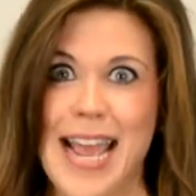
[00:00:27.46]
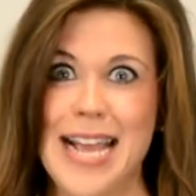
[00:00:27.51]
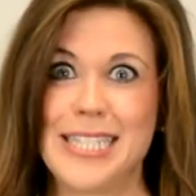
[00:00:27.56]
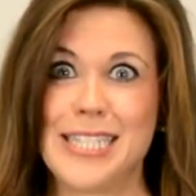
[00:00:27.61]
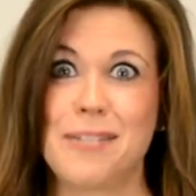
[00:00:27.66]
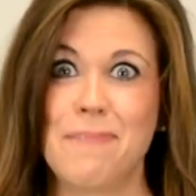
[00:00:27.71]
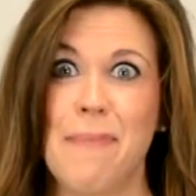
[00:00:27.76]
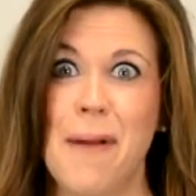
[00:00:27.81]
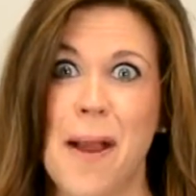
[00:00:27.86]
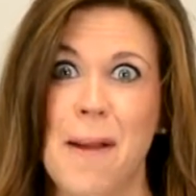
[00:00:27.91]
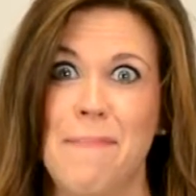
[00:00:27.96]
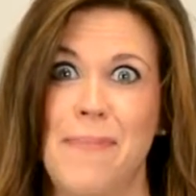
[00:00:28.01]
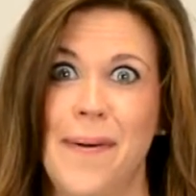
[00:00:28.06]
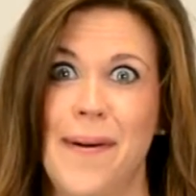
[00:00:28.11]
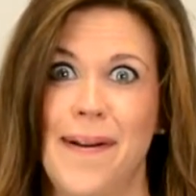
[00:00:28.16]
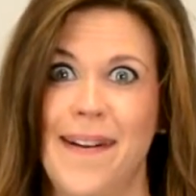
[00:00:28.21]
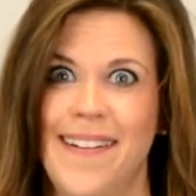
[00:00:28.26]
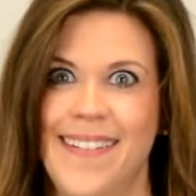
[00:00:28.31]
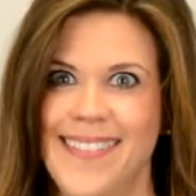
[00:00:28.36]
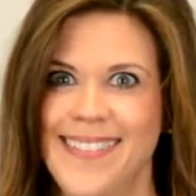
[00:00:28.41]
It's
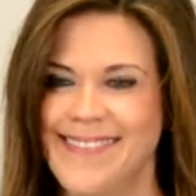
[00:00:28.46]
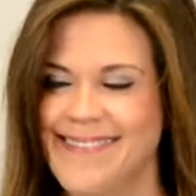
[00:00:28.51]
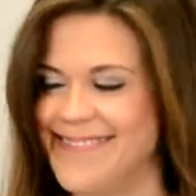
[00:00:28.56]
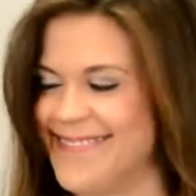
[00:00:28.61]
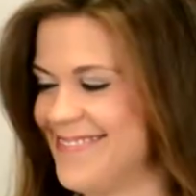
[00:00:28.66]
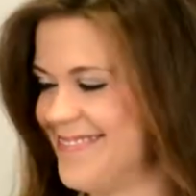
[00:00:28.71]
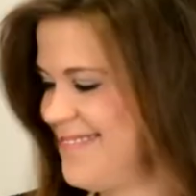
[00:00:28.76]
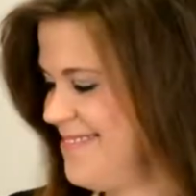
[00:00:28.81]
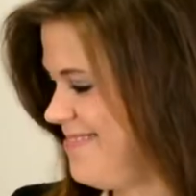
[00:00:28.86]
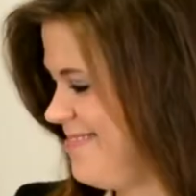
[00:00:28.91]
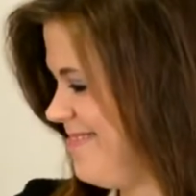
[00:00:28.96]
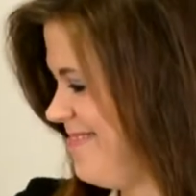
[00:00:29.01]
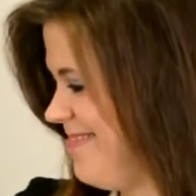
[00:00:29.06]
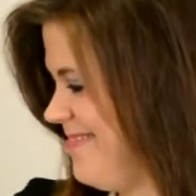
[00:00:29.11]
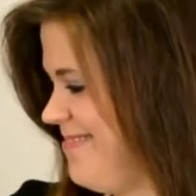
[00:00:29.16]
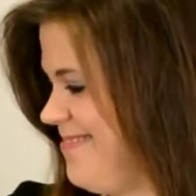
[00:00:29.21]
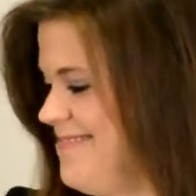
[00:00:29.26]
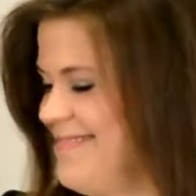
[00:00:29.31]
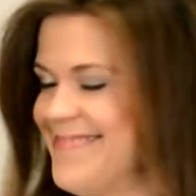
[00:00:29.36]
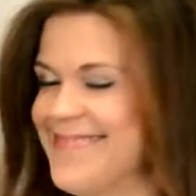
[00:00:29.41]
purple!
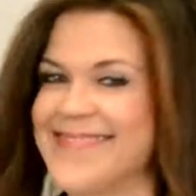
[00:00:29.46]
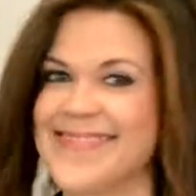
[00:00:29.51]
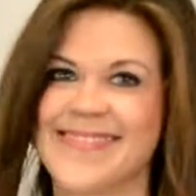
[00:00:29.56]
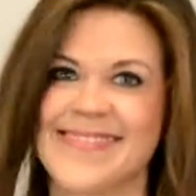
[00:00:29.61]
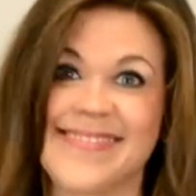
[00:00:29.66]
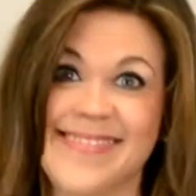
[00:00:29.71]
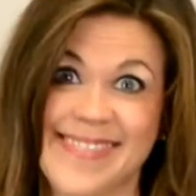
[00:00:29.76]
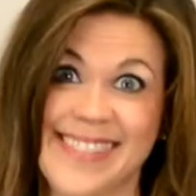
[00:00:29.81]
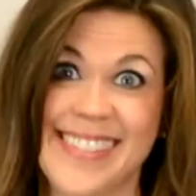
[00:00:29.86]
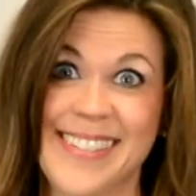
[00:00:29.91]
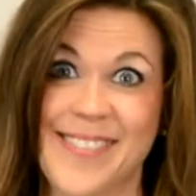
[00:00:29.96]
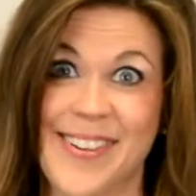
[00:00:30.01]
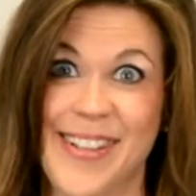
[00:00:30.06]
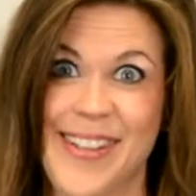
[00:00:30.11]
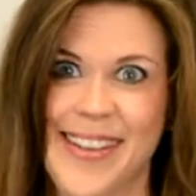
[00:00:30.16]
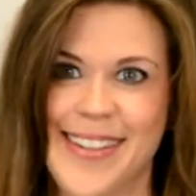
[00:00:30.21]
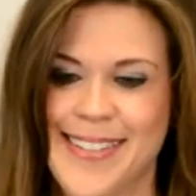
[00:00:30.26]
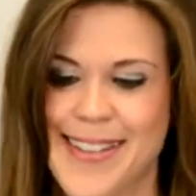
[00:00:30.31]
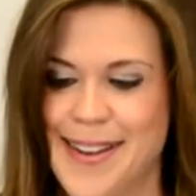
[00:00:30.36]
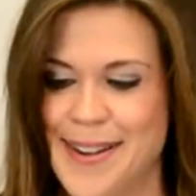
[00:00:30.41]
Really
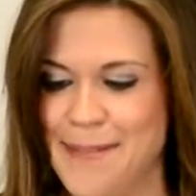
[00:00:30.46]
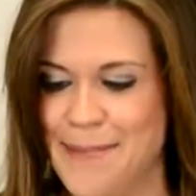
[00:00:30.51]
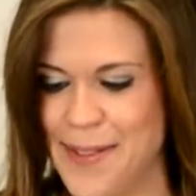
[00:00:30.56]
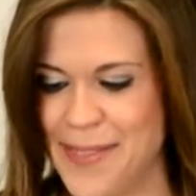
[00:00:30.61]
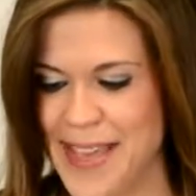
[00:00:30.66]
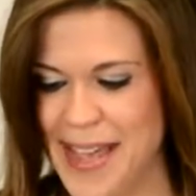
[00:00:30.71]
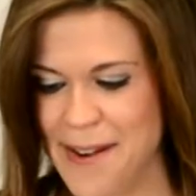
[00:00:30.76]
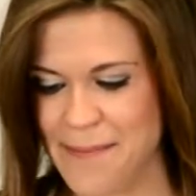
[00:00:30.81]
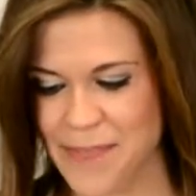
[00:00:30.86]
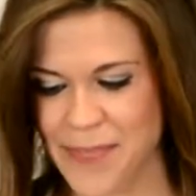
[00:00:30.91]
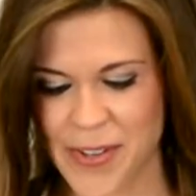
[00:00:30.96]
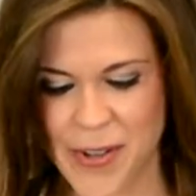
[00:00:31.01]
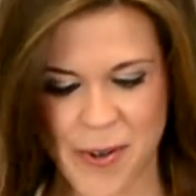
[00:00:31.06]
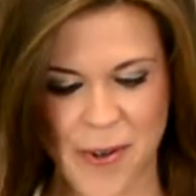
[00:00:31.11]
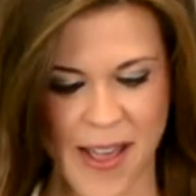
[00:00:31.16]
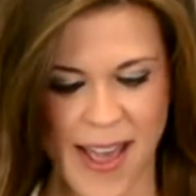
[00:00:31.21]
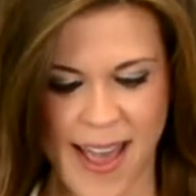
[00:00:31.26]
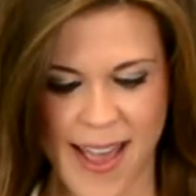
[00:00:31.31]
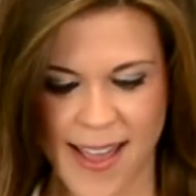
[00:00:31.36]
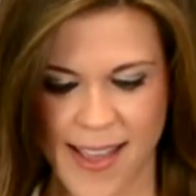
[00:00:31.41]
excited about that.
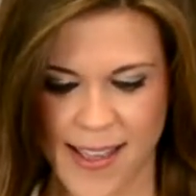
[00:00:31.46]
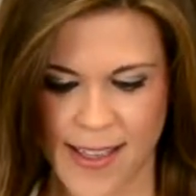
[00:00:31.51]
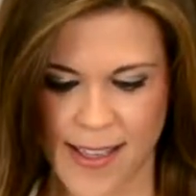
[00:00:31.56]
Okay.